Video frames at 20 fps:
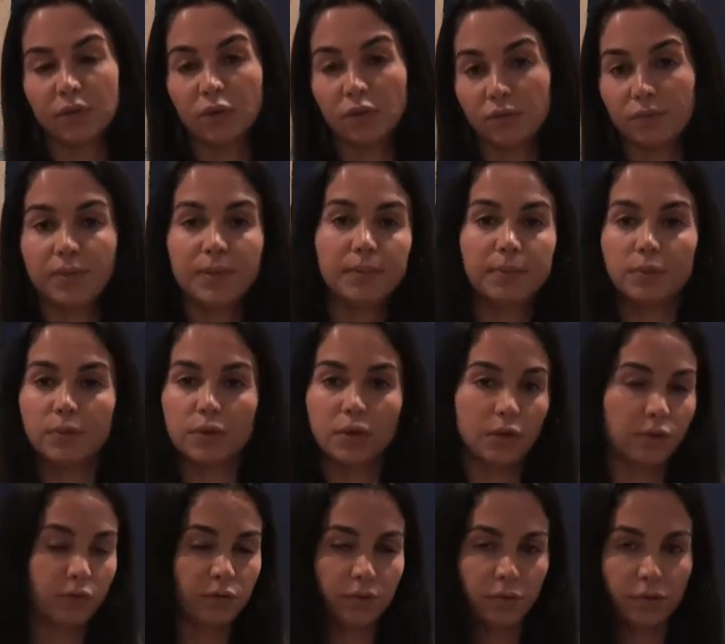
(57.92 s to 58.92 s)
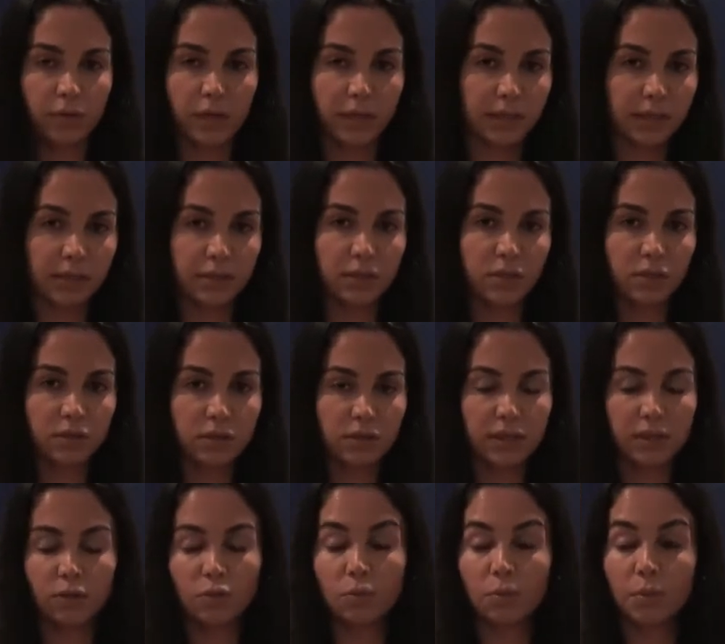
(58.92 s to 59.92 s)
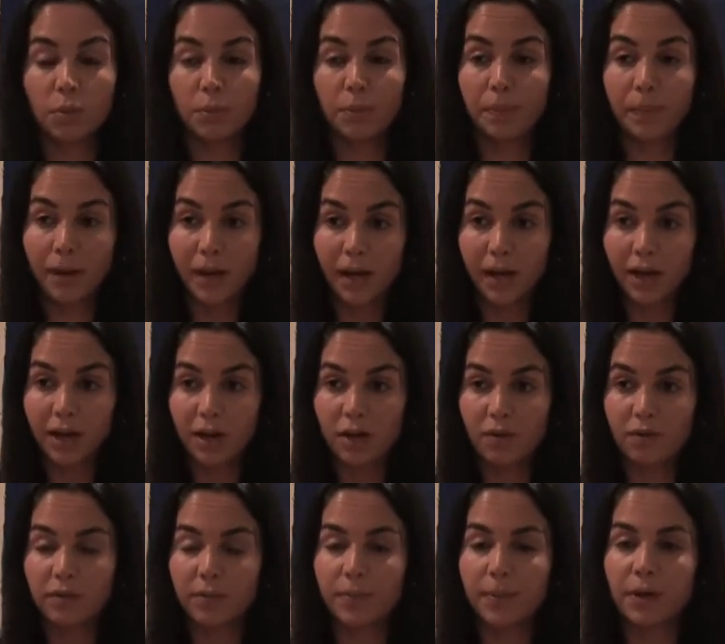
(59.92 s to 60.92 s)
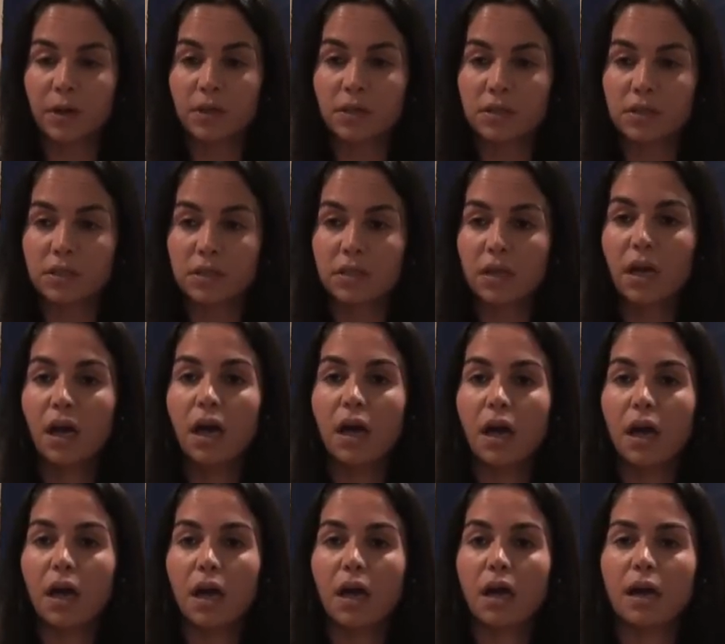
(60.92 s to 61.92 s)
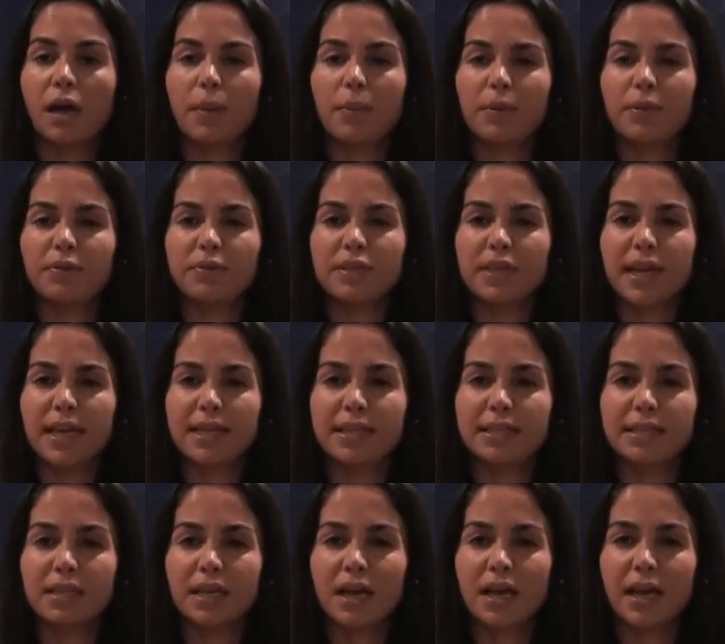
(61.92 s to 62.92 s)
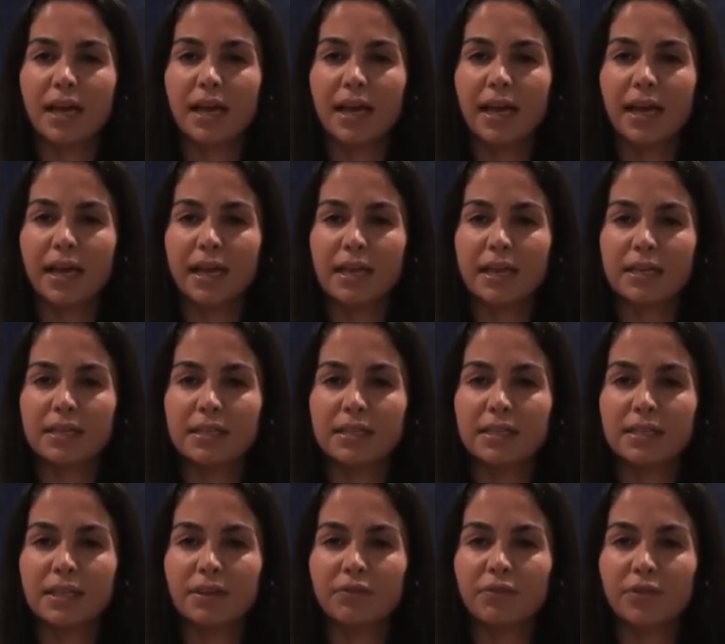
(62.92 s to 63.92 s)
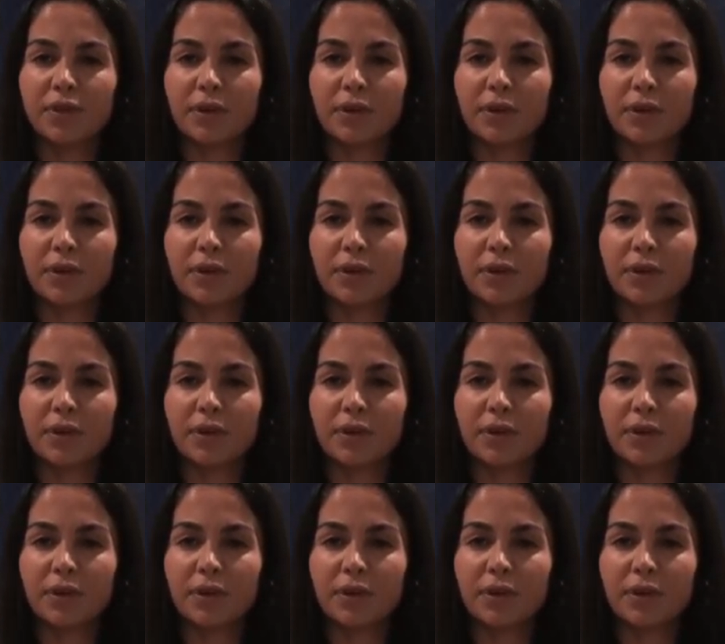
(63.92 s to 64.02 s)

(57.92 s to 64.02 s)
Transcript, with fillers: lot of people go through, like it's totally normal. But over the past couple of days, I did